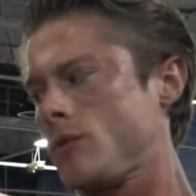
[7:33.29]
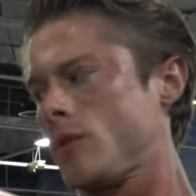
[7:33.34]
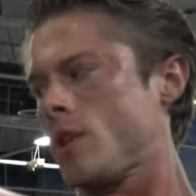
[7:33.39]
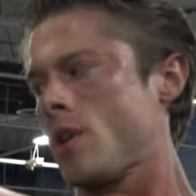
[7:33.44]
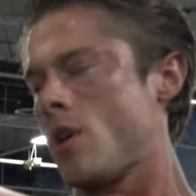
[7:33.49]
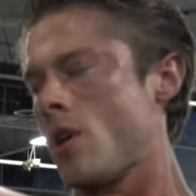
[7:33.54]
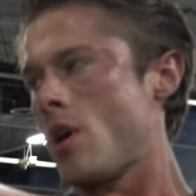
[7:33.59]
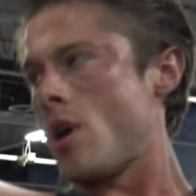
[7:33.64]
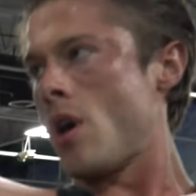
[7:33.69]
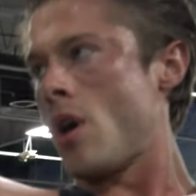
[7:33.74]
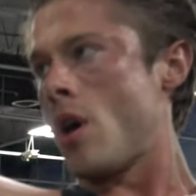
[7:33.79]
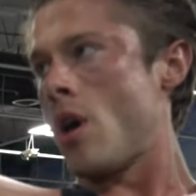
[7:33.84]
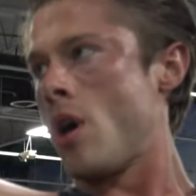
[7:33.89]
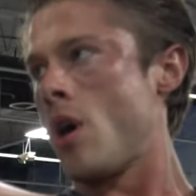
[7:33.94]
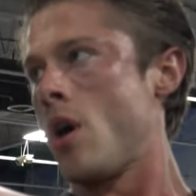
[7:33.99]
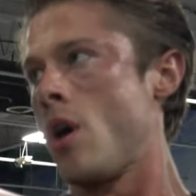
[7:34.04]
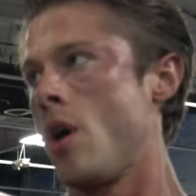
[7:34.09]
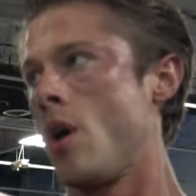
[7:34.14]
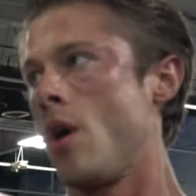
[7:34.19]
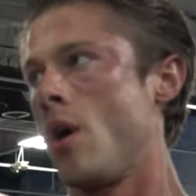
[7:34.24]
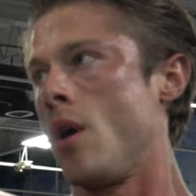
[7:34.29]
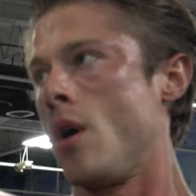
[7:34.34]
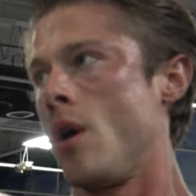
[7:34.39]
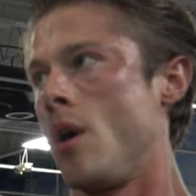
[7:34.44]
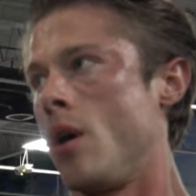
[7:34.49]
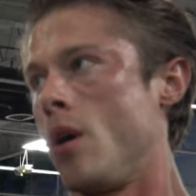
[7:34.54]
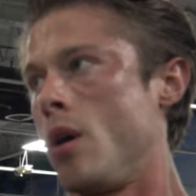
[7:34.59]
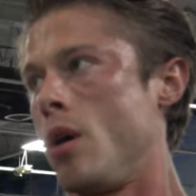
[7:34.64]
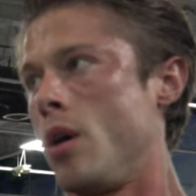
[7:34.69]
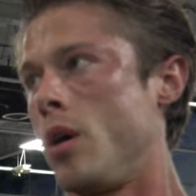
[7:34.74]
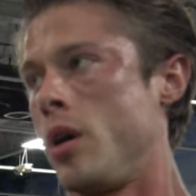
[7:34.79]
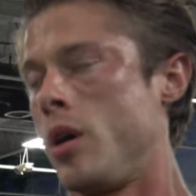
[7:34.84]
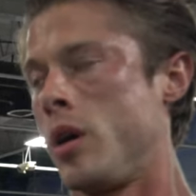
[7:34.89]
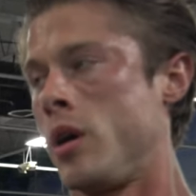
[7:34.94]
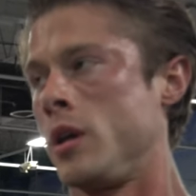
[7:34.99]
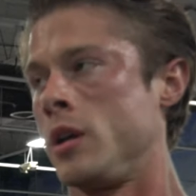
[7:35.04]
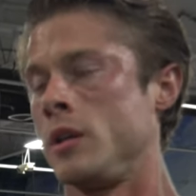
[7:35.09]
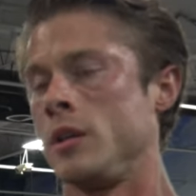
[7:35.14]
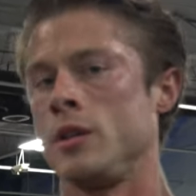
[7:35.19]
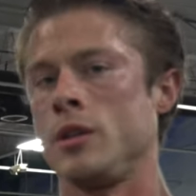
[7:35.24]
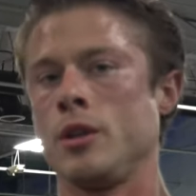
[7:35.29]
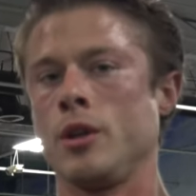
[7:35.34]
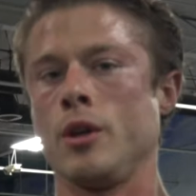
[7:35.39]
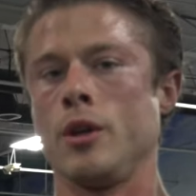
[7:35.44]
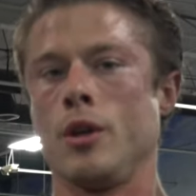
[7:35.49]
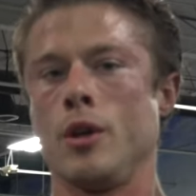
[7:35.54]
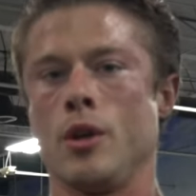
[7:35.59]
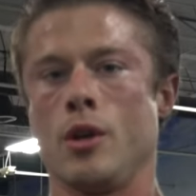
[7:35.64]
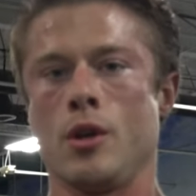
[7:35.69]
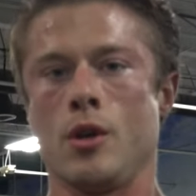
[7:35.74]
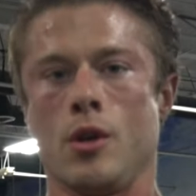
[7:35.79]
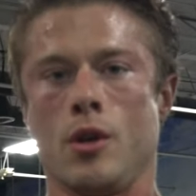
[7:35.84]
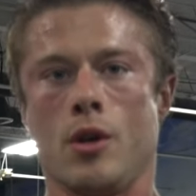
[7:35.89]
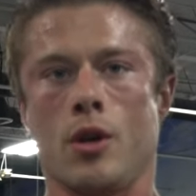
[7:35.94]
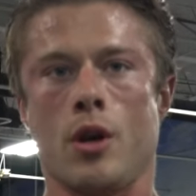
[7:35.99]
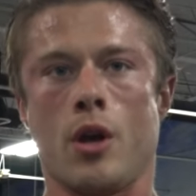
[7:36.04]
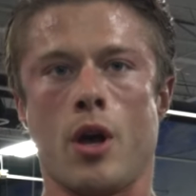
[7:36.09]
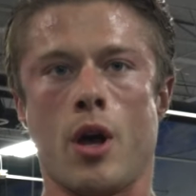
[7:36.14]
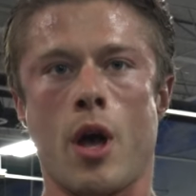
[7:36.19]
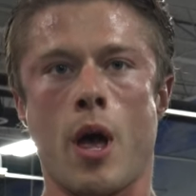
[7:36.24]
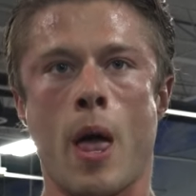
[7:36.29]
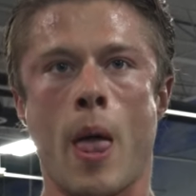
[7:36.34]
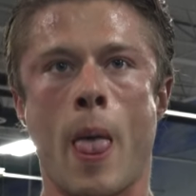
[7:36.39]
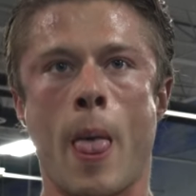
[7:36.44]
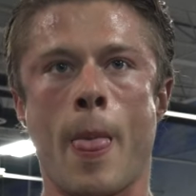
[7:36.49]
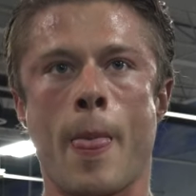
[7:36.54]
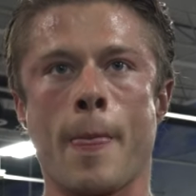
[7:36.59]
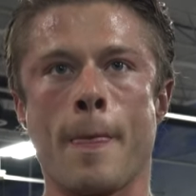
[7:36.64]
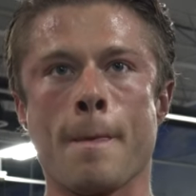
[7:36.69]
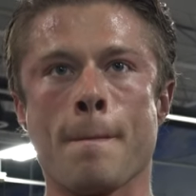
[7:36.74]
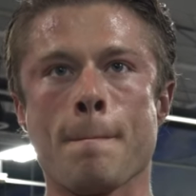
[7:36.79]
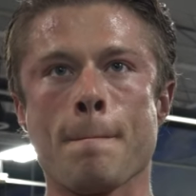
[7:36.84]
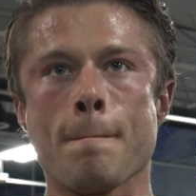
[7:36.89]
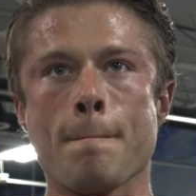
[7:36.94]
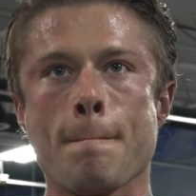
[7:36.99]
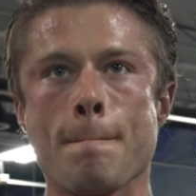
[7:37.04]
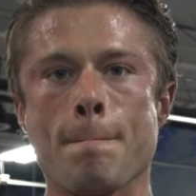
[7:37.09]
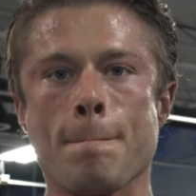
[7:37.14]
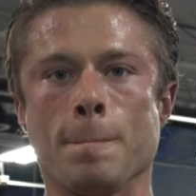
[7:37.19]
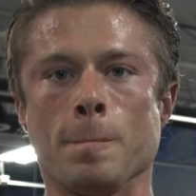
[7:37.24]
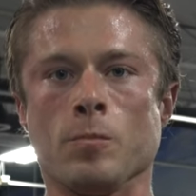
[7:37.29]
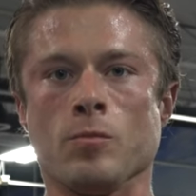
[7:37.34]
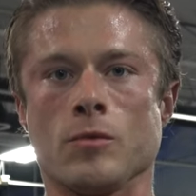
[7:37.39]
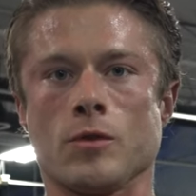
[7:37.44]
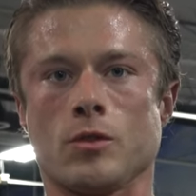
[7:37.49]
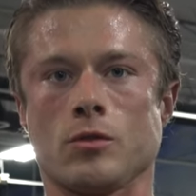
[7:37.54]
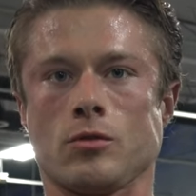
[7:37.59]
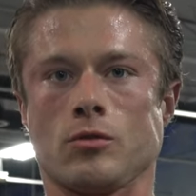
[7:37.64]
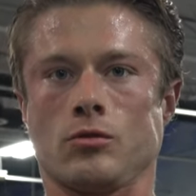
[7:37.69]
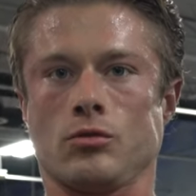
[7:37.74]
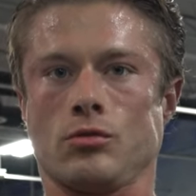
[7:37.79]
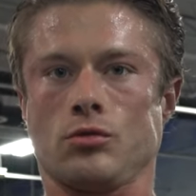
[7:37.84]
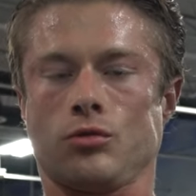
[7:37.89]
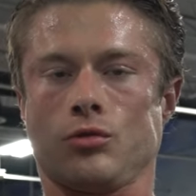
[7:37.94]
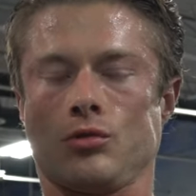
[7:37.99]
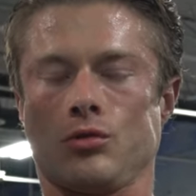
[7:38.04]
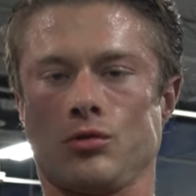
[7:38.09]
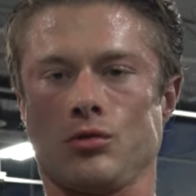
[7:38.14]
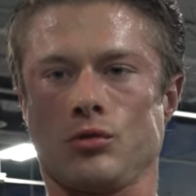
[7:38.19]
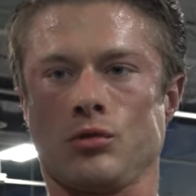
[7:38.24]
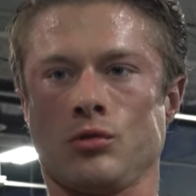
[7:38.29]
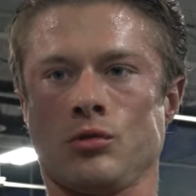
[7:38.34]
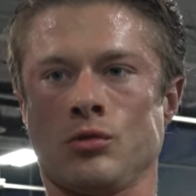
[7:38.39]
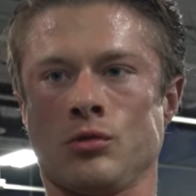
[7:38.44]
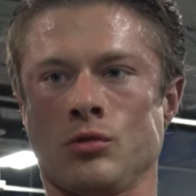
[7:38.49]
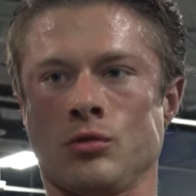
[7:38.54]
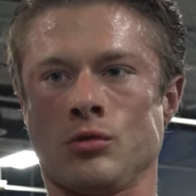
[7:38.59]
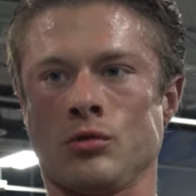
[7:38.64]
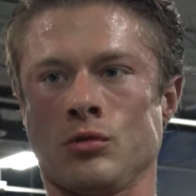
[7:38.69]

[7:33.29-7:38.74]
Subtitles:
bodybuilder just because I'm paying more attention now. So now that I'm back into the gym,